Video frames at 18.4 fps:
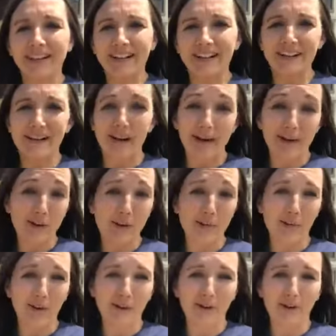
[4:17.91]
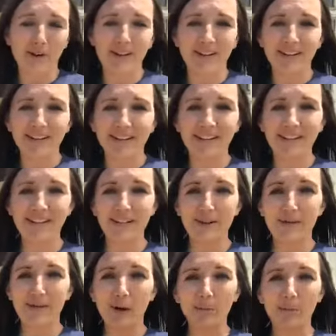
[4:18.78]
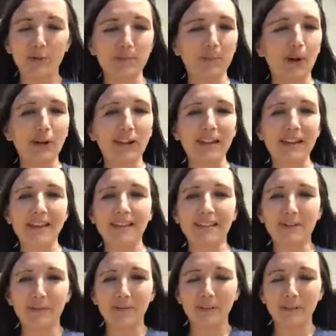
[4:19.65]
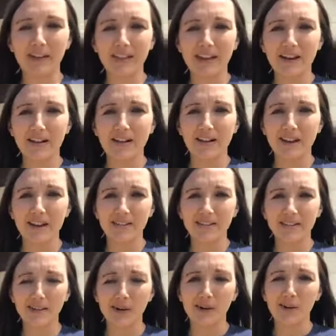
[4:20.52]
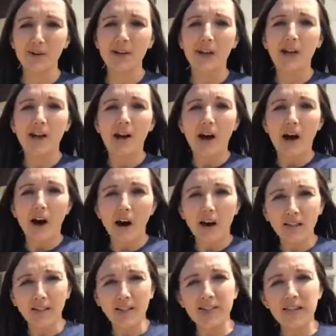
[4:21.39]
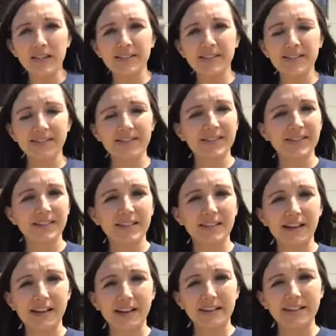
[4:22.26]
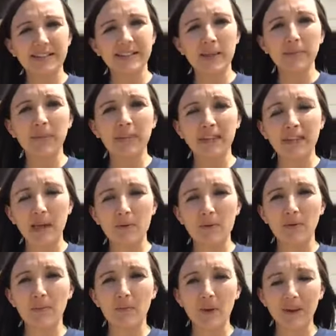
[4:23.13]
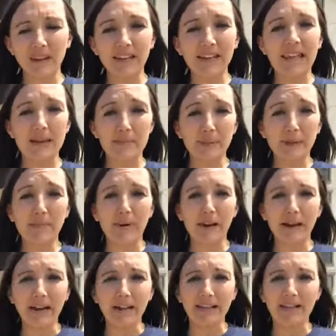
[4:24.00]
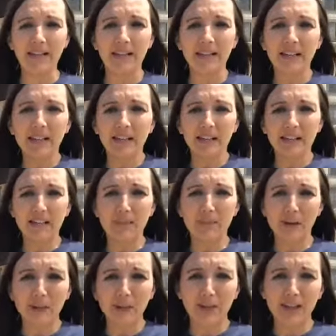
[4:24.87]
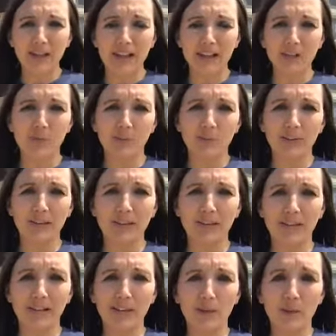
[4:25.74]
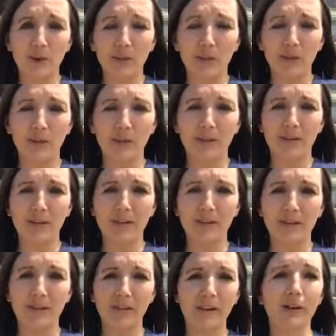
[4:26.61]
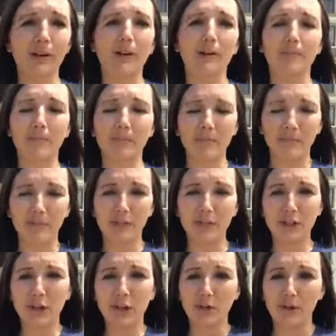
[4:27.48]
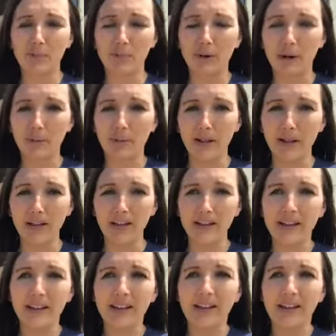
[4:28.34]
I know there is a farmers market in the Findlay area, so all of this is something they want to keep in mind, especially as we're dealing with the general public.